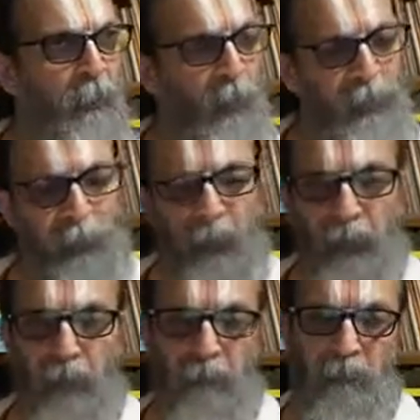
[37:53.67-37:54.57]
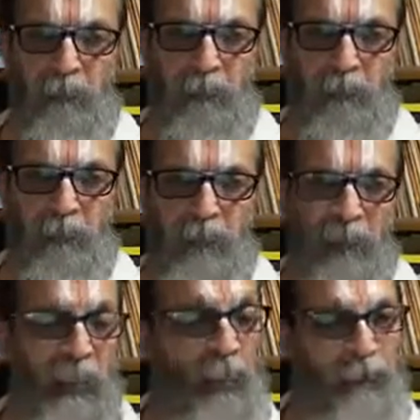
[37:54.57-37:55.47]
prosperity,
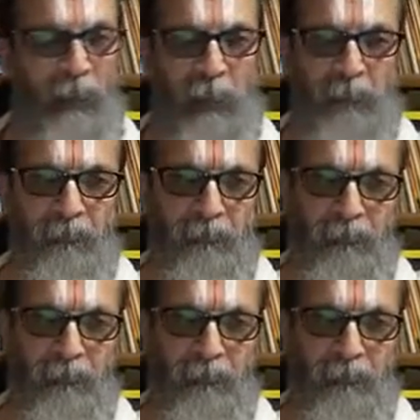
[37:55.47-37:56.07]
the artha,